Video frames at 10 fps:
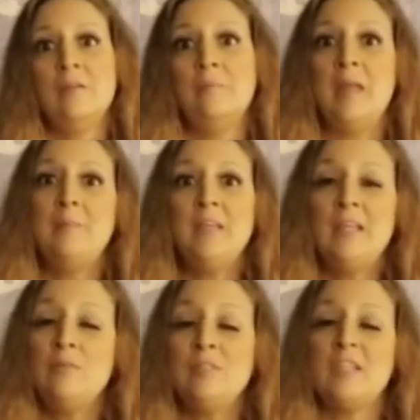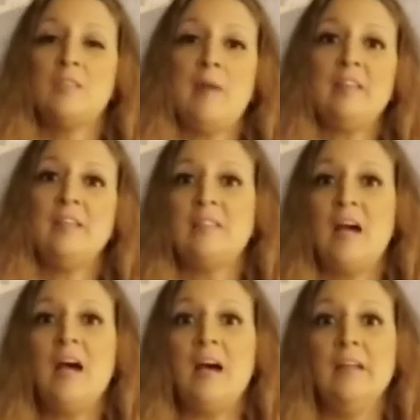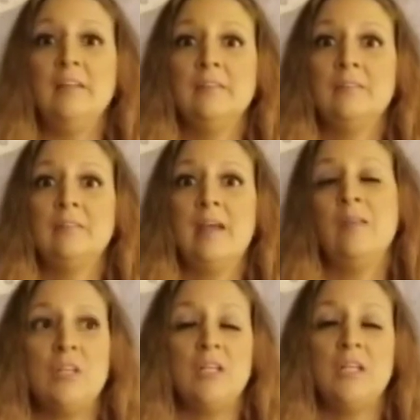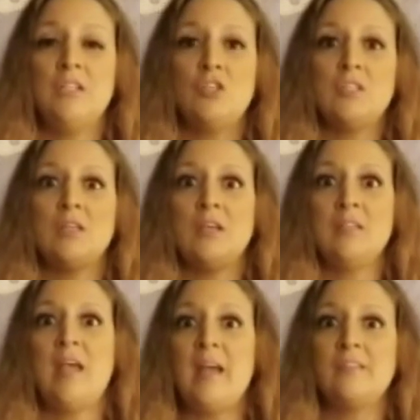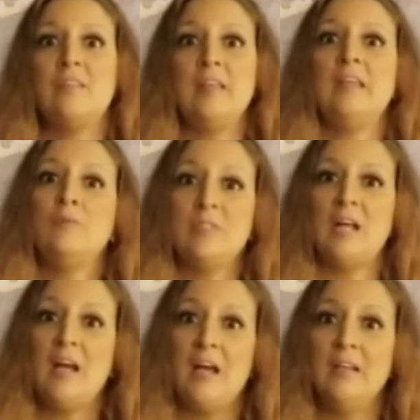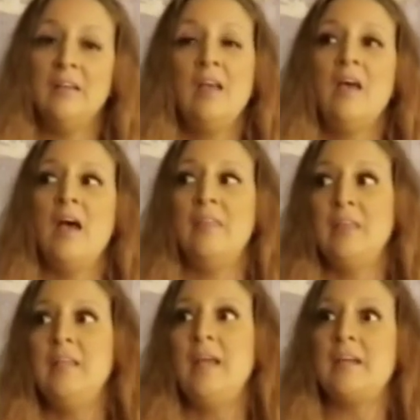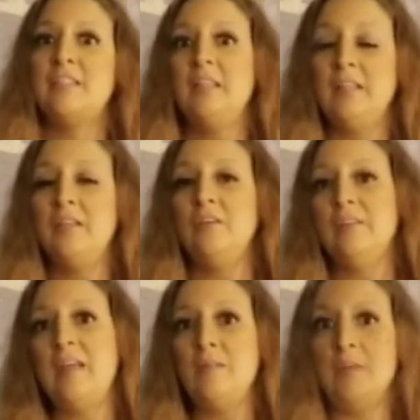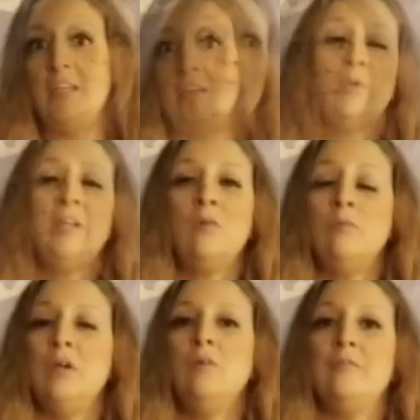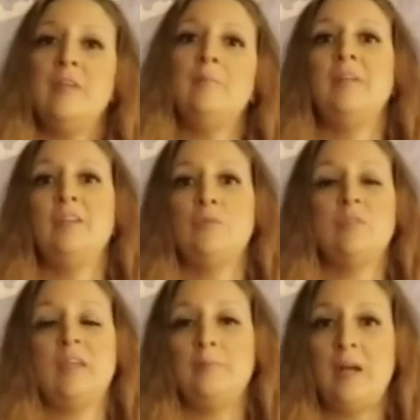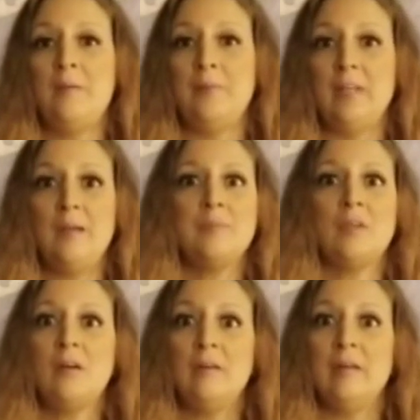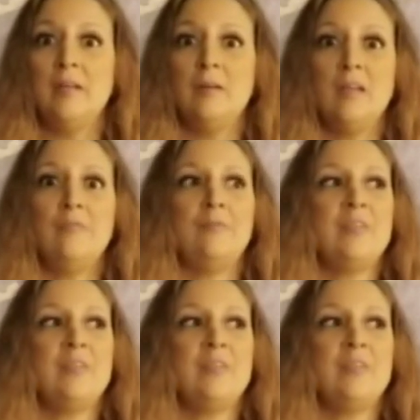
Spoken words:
maybe he was expecting Todd. And then he just attacked thinking it was Todd. And then he accidentally killed Amy. We don't know if anybody else was on the property. I'm sorry. If